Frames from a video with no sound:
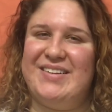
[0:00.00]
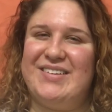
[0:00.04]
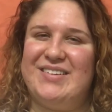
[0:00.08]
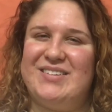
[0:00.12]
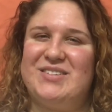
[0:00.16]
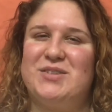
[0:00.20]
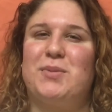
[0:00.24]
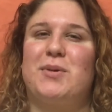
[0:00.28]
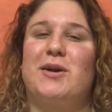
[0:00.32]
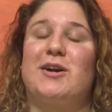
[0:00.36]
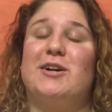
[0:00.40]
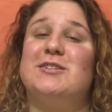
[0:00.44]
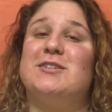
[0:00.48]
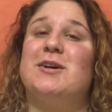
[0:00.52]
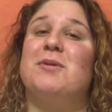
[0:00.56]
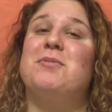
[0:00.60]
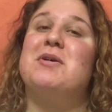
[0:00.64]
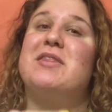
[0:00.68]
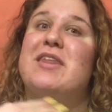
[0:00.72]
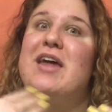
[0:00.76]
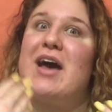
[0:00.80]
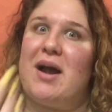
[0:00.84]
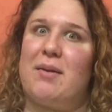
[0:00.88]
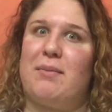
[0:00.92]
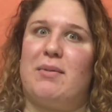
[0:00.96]
So we're gonna start
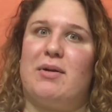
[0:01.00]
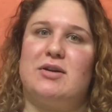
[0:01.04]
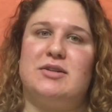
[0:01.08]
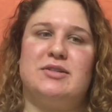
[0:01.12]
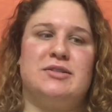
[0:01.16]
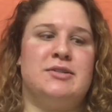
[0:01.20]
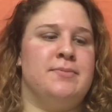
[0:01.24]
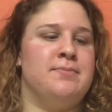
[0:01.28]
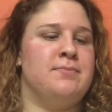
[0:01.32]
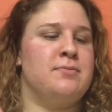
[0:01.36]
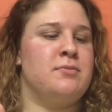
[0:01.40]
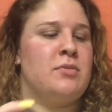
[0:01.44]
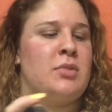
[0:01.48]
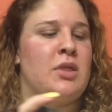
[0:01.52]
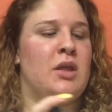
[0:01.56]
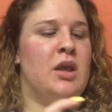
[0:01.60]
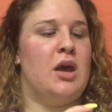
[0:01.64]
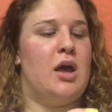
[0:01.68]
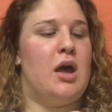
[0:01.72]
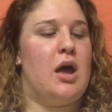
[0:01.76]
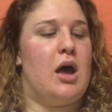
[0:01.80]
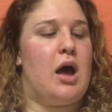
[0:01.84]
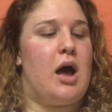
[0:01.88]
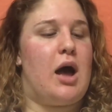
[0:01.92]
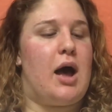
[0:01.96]
with eyebrows.
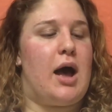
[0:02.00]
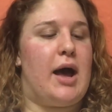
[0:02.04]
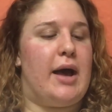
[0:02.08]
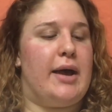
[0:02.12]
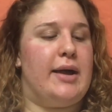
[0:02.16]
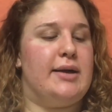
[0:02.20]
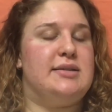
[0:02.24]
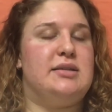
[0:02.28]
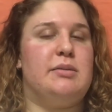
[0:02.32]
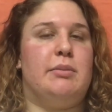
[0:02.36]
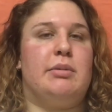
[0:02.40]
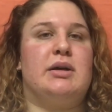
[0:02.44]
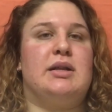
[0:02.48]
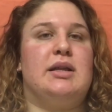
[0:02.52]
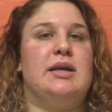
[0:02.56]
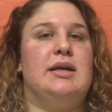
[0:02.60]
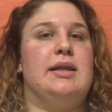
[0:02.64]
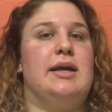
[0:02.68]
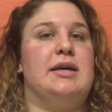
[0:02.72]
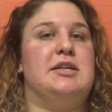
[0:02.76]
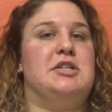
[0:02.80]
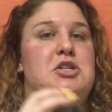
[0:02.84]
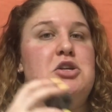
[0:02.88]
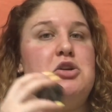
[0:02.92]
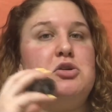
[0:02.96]
I typically
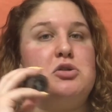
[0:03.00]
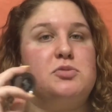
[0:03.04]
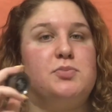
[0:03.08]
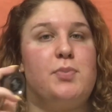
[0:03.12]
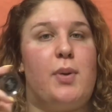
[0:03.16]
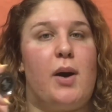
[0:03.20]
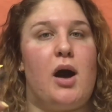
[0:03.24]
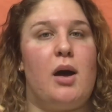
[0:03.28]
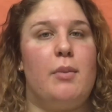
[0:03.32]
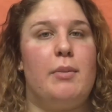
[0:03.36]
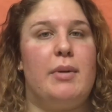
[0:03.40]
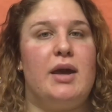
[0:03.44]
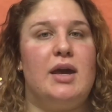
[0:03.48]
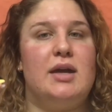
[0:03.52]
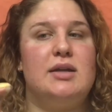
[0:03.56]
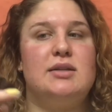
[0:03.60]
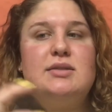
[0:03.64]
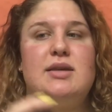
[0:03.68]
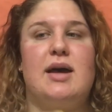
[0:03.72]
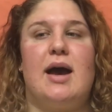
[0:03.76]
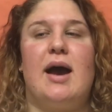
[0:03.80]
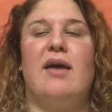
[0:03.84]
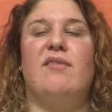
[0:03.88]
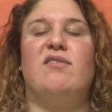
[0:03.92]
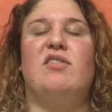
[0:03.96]
like to use
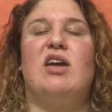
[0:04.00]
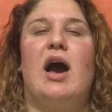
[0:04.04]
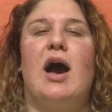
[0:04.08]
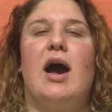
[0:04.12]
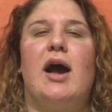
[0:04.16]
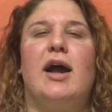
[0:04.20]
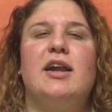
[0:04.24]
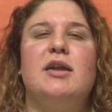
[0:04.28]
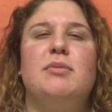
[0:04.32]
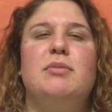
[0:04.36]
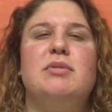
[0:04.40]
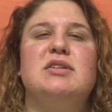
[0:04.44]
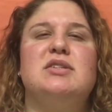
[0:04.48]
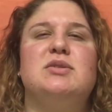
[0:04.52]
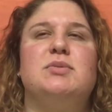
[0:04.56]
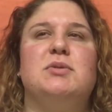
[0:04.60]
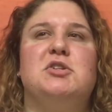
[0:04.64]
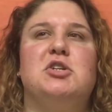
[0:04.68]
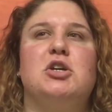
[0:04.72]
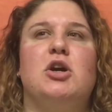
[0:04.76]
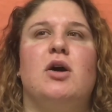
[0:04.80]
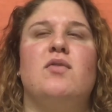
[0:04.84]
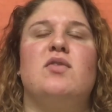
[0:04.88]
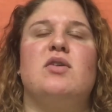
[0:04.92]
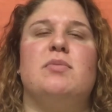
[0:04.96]
pomades. I've kind of been
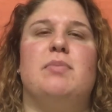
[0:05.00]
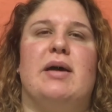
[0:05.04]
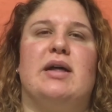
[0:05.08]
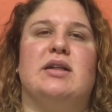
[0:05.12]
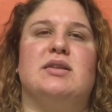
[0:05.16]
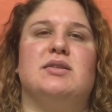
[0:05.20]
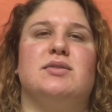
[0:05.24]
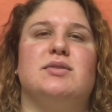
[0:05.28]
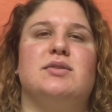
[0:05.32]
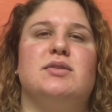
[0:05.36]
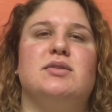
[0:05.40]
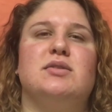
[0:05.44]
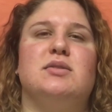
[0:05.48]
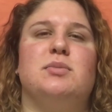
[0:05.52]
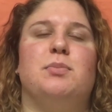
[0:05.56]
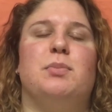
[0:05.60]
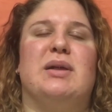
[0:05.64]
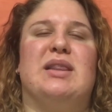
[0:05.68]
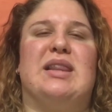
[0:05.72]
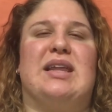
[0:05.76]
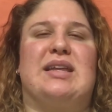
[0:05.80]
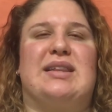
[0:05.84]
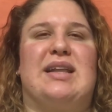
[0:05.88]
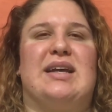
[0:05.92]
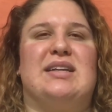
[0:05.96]
switching over to pencils,
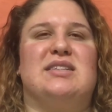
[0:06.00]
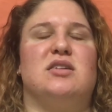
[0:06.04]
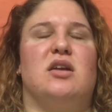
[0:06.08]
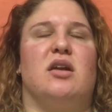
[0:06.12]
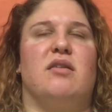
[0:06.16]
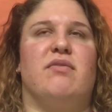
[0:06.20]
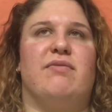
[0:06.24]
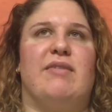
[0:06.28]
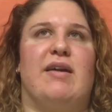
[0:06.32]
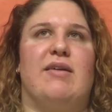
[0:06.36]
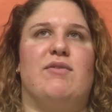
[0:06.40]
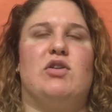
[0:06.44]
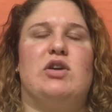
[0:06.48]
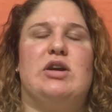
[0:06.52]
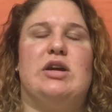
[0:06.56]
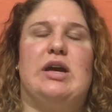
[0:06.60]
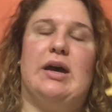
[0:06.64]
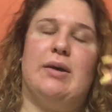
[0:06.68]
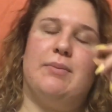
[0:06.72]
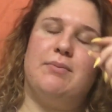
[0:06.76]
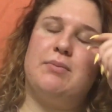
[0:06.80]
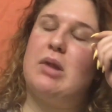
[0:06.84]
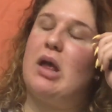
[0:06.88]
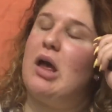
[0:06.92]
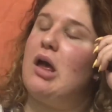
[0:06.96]
but like that's not a favorite
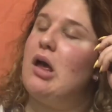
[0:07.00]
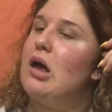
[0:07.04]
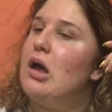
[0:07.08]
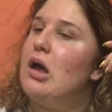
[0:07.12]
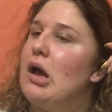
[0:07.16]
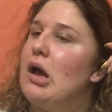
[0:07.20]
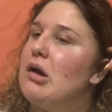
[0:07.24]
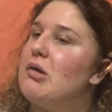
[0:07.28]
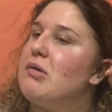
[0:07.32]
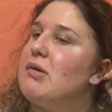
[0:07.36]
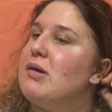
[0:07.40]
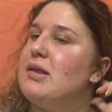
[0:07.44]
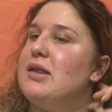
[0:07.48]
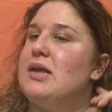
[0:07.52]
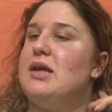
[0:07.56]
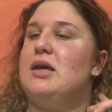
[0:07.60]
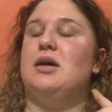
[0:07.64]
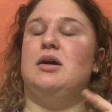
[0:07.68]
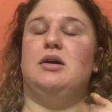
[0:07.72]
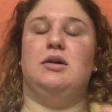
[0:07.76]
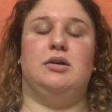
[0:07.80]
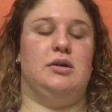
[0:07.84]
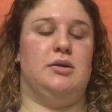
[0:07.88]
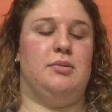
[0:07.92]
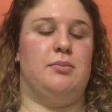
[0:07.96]
yet,
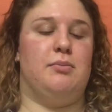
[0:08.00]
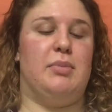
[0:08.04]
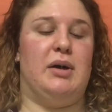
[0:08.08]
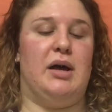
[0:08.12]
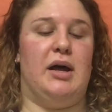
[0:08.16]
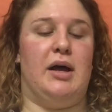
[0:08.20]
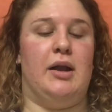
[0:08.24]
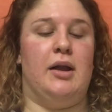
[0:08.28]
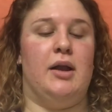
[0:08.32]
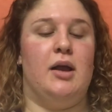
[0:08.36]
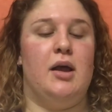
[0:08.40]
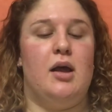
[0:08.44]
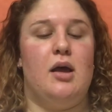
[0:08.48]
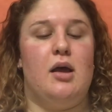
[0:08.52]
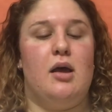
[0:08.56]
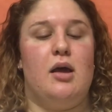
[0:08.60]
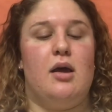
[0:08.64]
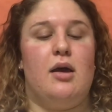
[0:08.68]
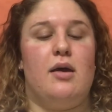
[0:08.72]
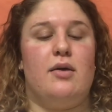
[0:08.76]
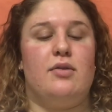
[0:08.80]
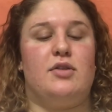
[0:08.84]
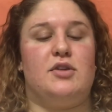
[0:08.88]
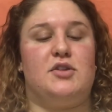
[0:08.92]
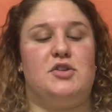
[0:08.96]
really. But
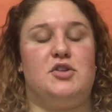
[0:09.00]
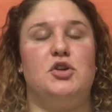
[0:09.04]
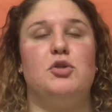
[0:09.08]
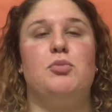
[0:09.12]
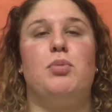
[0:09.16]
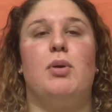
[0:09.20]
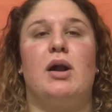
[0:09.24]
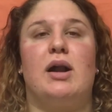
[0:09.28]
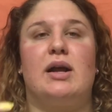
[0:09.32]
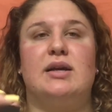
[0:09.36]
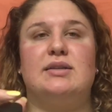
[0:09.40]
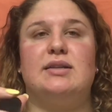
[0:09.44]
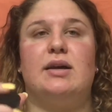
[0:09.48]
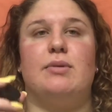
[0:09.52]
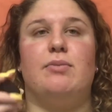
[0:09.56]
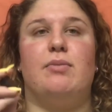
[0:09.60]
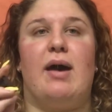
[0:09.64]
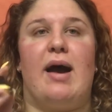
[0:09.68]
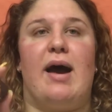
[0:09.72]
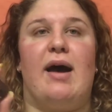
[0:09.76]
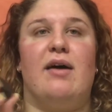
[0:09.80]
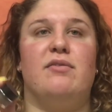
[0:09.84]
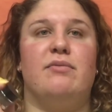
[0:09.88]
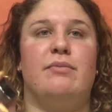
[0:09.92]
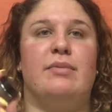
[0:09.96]
the two products I
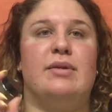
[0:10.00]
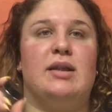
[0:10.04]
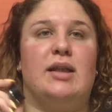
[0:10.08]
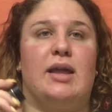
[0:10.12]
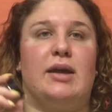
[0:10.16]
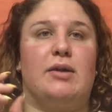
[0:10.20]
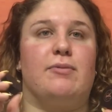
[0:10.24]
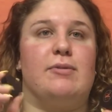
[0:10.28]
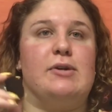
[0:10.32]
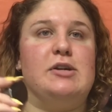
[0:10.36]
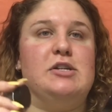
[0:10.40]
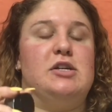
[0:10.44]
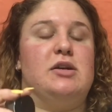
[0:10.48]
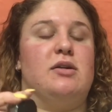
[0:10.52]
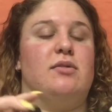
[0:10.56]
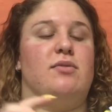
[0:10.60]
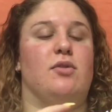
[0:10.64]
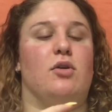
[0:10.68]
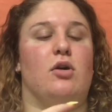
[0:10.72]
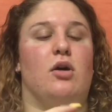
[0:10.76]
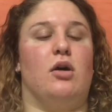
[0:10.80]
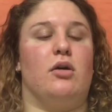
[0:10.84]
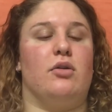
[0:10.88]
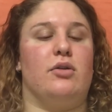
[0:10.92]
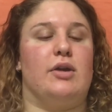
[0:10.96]
have been like reaching
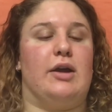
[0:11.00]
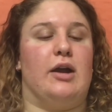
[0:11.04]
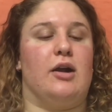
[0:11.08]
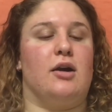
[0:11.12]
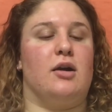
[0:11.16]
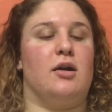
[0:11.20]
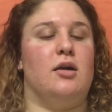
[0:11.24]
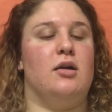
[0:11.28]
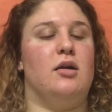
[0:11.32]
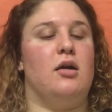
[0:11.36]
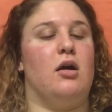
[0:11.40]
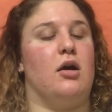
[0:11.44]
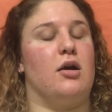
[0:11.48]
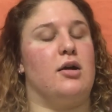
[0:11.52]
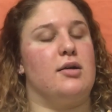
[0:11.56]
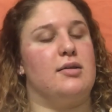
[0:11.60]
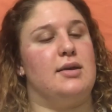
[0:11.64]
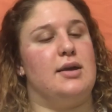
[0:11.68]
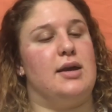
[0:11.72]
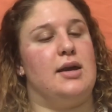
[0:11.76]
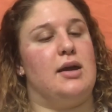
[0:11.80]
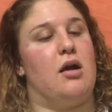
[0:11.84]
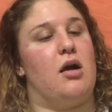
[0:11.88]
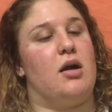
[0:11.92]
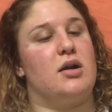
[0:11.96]
for all year are
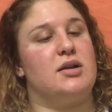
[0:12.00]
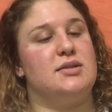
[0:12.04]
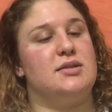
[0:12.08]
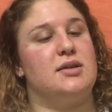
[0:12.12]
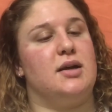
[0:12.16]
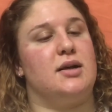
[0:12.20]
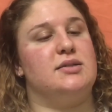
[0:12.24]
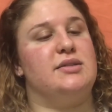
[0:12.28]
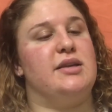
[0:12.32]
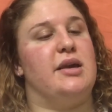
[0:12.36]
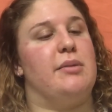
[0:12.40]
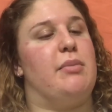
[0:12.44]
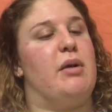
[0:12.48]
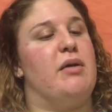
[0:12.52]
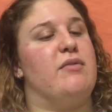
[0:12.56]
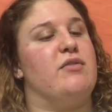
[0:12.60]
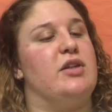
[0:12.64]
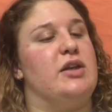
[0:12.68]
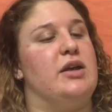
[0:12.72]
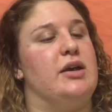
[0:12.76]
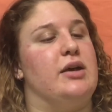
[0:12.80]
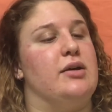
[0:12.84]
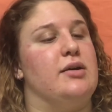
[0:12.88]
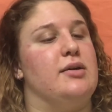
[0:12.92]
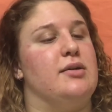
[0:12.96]
the Anastasia
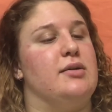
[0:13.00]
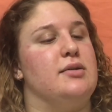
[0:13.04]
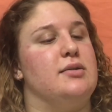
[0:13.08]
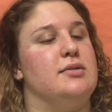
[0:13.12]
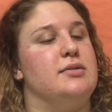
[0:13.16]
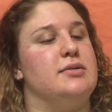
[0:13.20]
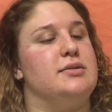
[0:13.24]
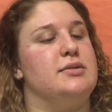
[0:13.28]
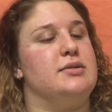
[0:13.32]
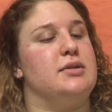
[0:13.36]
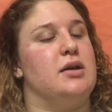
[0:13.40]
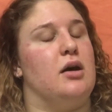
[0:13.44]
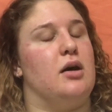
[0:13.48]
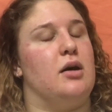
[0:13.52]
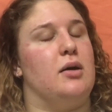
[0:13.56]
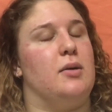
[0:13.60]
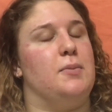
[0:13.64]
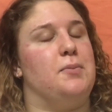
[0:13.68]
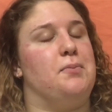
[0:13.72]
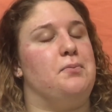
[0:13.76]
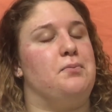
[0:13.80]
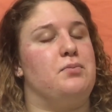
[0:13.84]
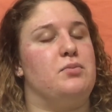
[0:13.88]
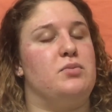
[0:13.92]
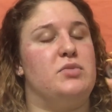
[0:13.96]
Beverly Hills
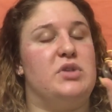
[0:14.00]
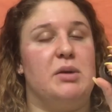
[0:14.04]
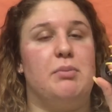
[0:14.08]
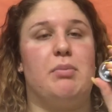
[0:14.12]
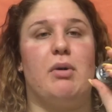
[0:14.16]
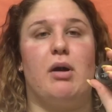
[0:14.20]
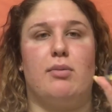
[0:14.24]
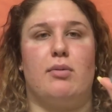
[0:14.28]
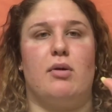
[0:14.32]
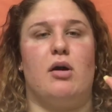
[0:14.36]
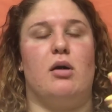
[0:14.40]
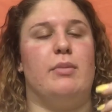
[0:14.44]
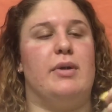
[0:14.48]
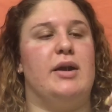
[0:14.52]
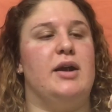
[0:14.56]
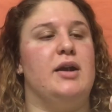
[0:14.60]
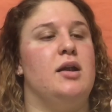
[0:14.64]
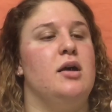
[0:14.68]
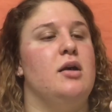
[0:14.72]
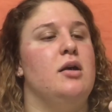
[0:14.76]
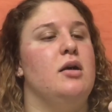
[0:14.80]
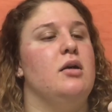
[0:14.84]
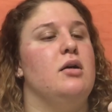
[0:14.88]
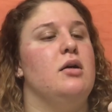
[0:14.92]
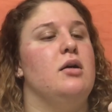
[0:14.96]
dipbrow
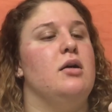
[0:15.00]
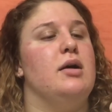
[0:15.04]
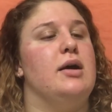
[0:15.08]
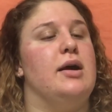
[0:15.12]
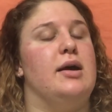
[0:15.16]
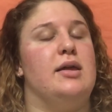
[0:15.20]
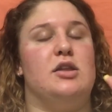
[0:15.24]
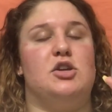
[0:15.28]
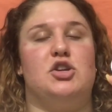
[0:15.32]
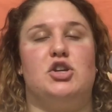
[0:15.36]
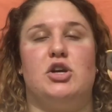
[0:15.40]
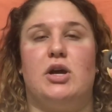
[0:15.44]
pomade in the